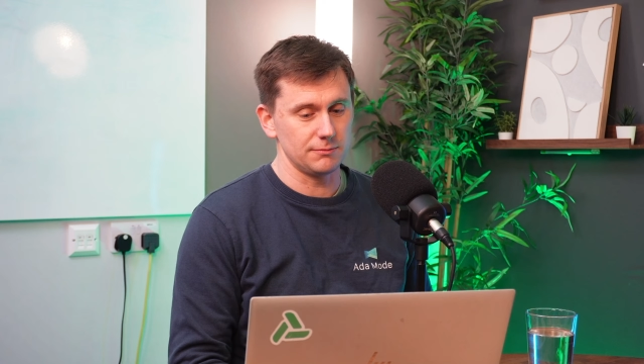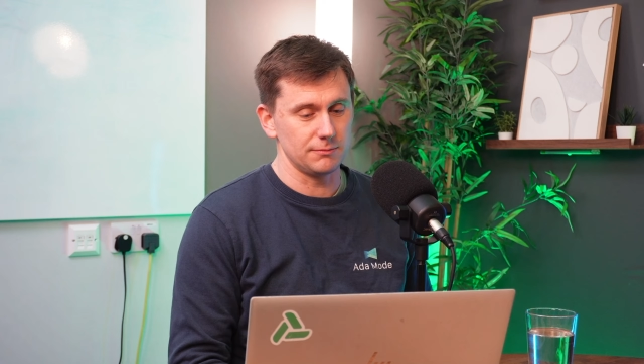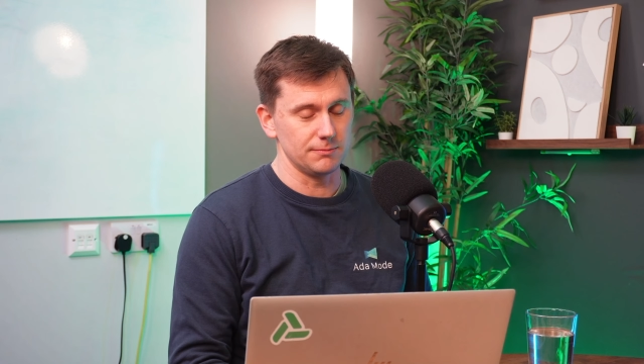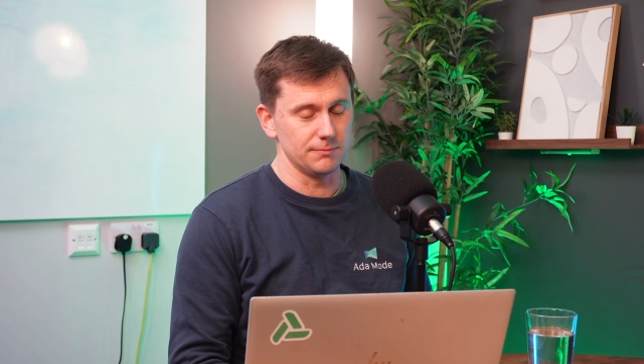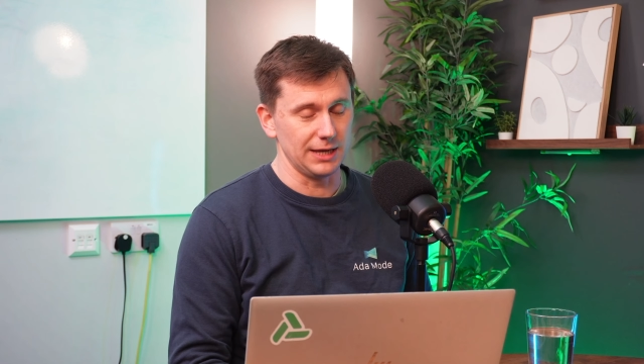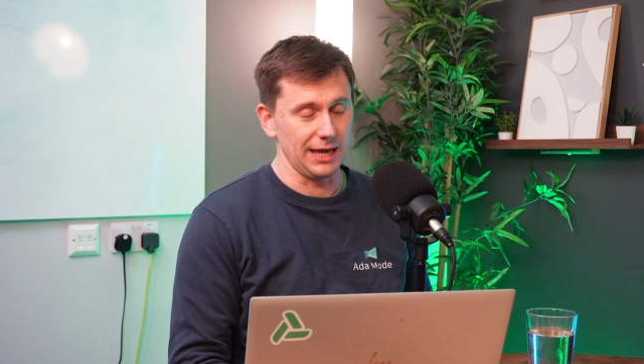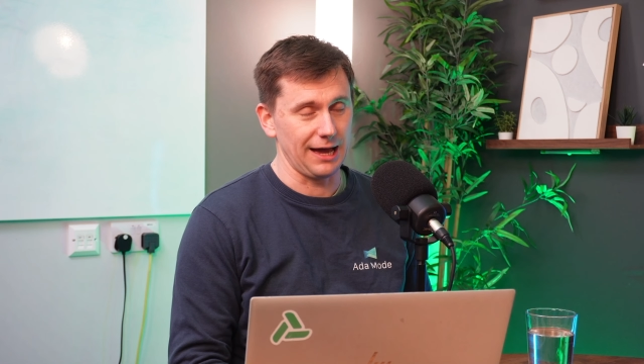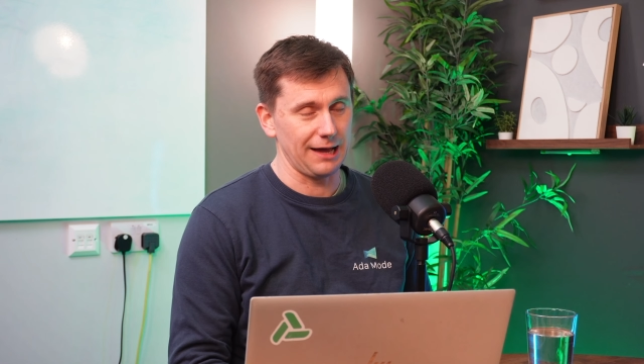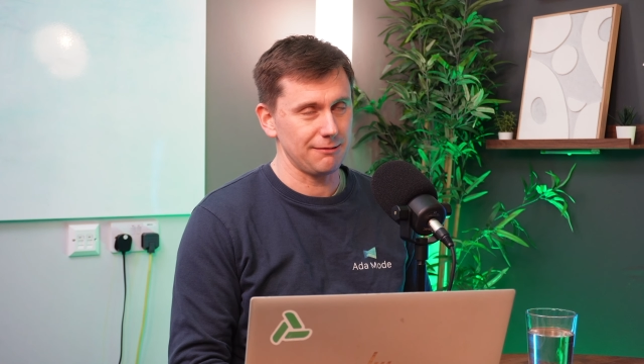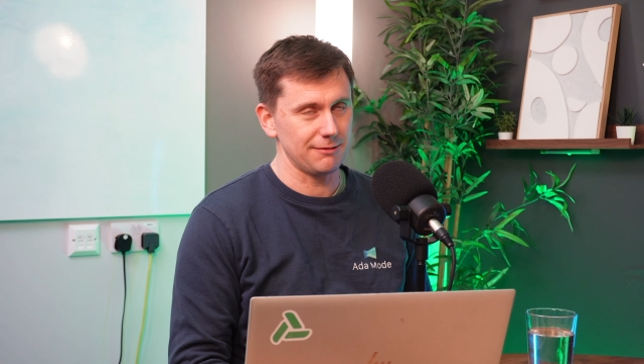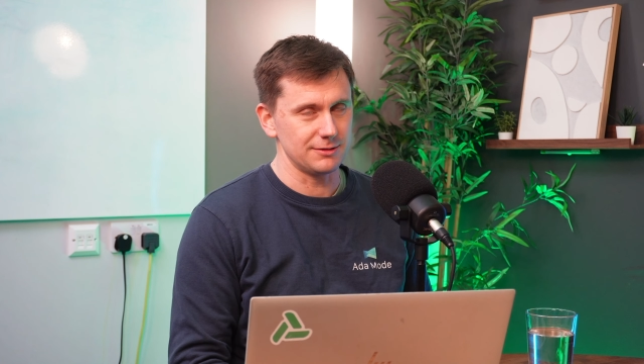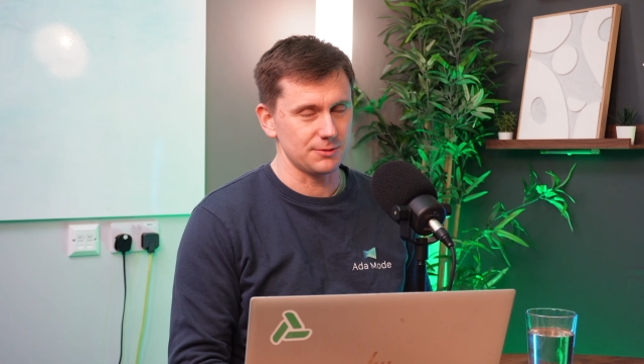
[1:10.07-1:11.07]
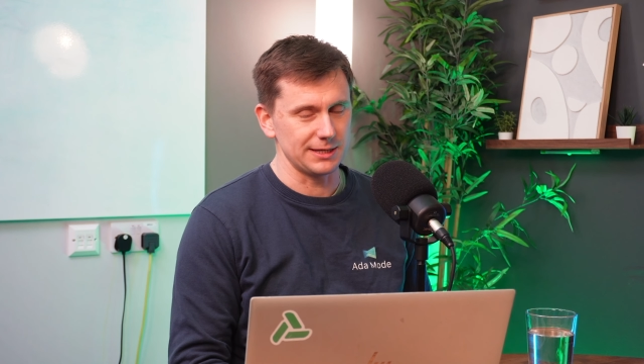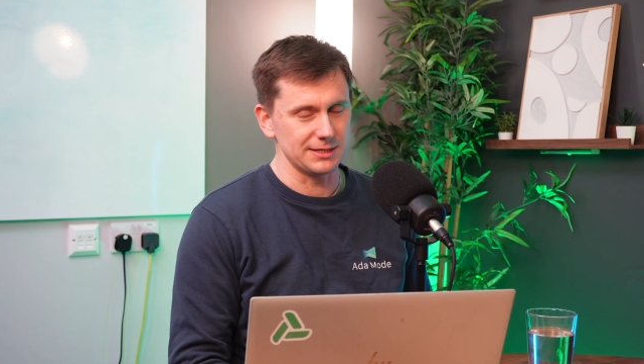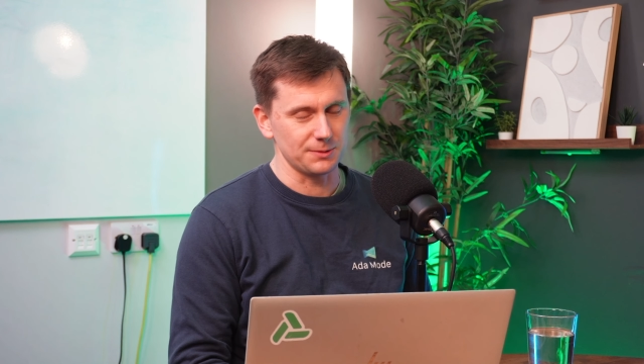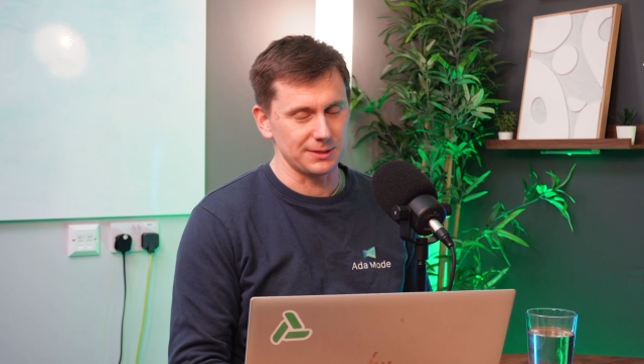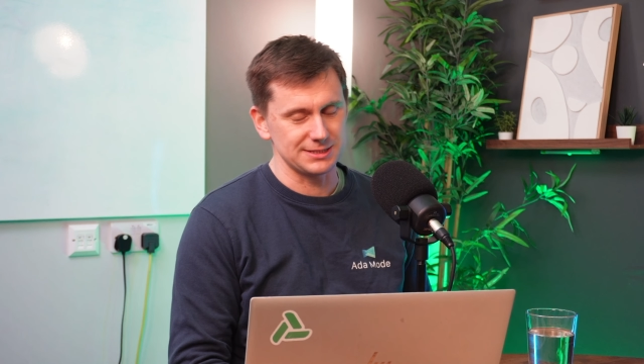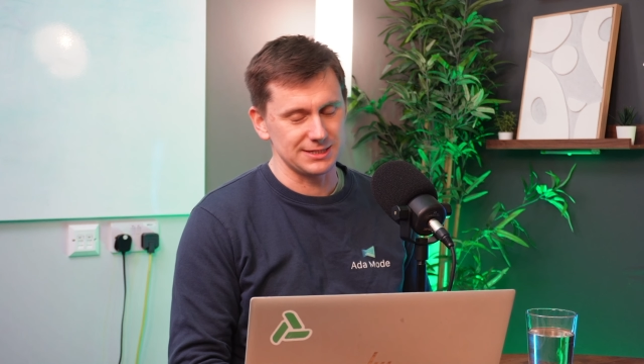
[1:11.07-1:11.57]
began in
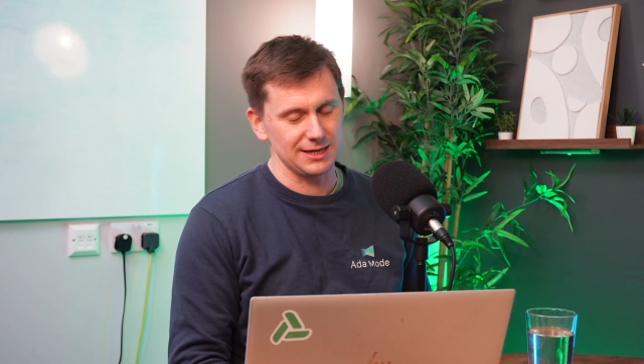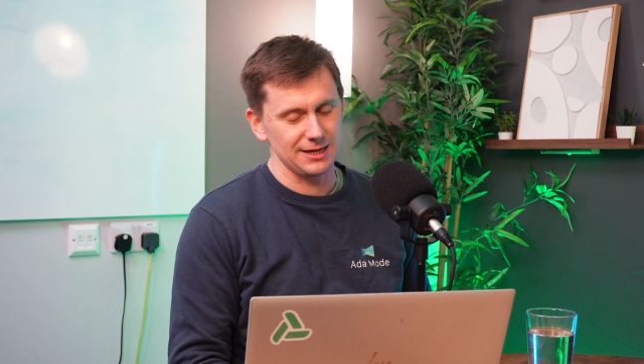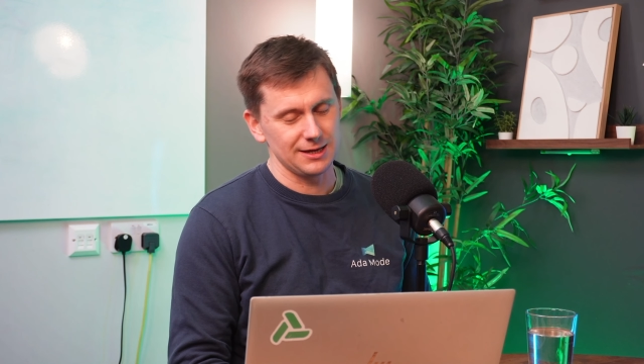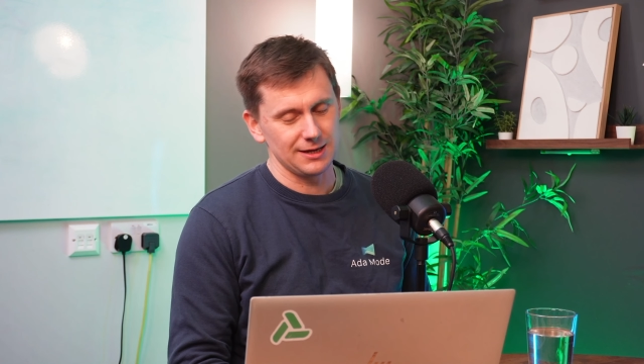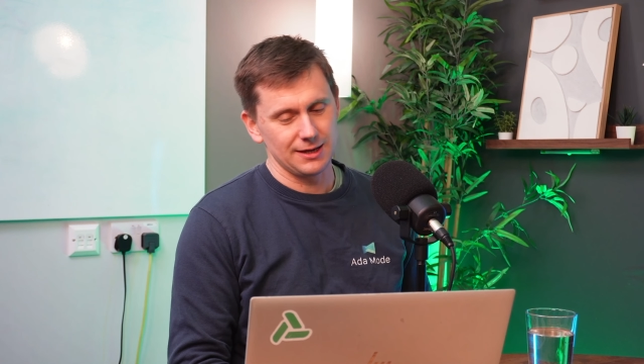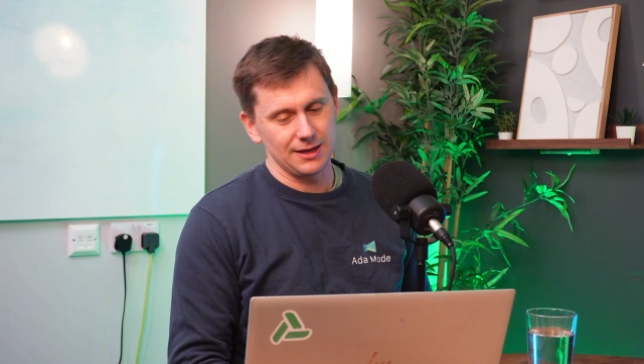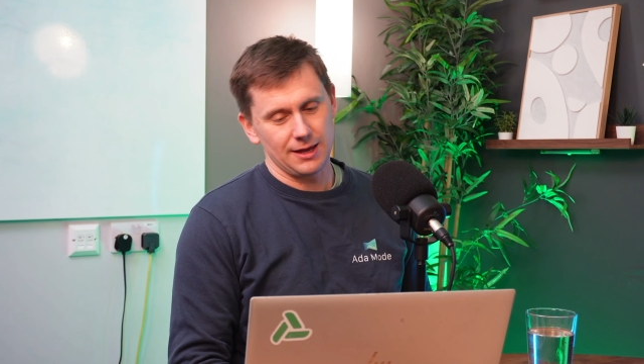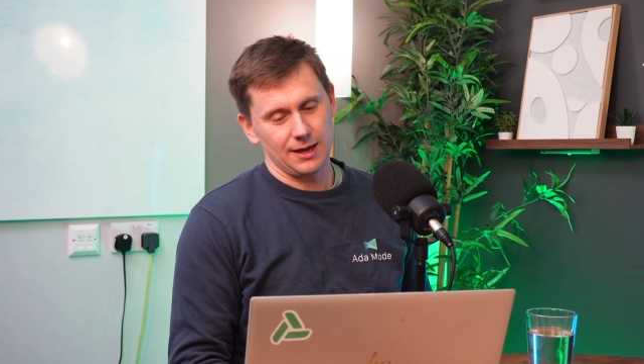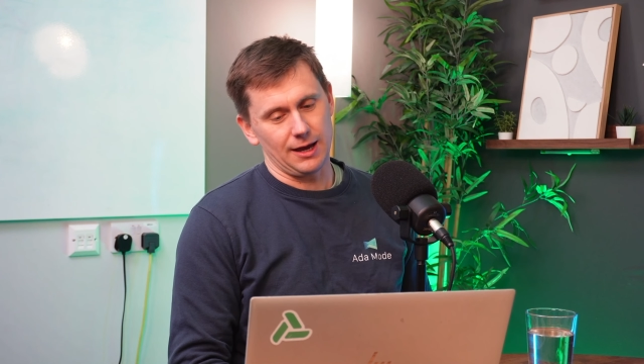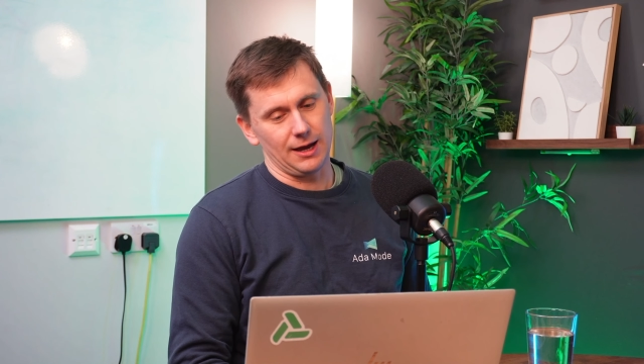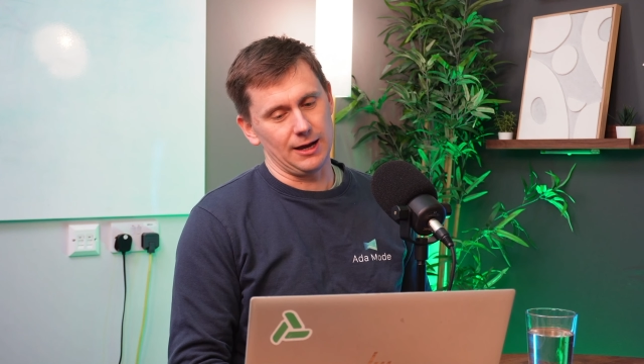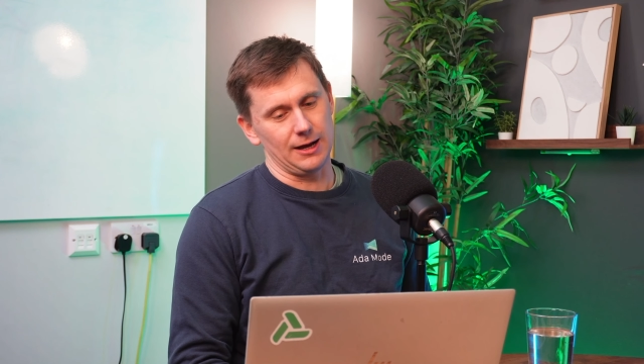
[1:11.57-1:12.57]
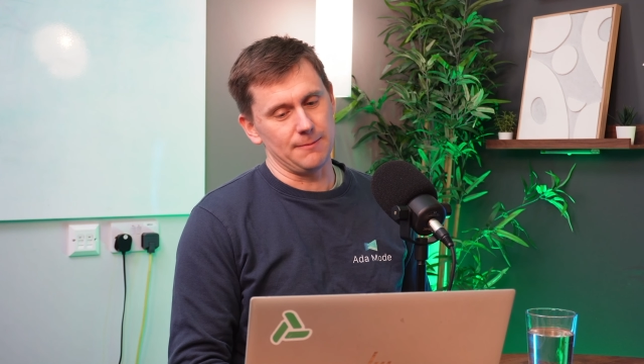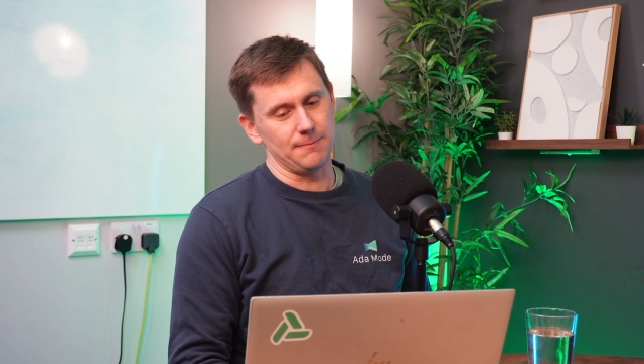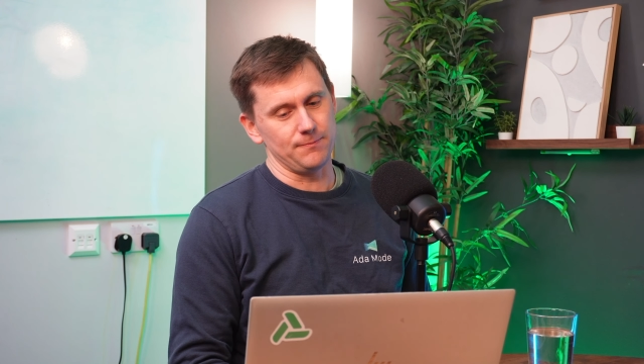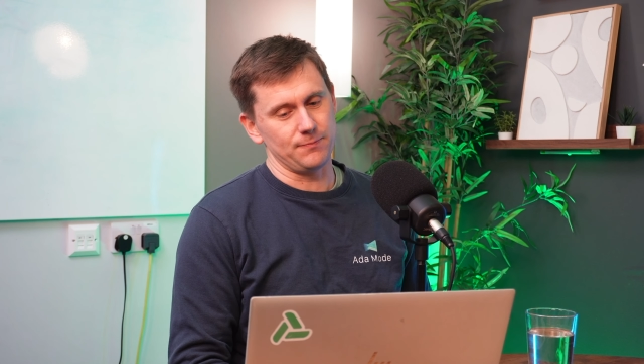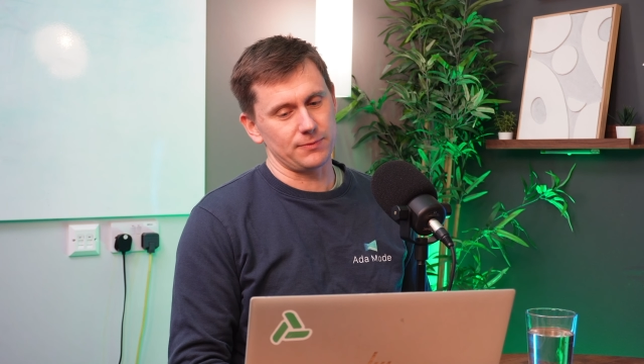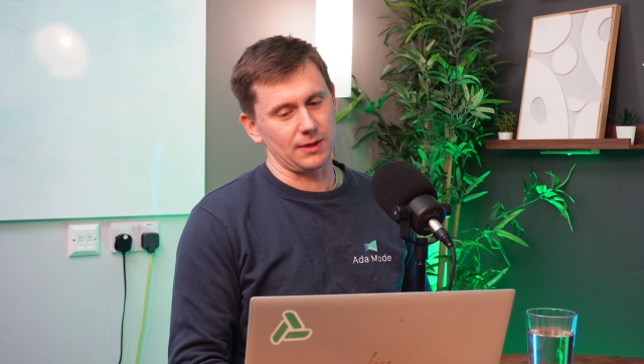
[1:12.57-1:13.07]
2020. And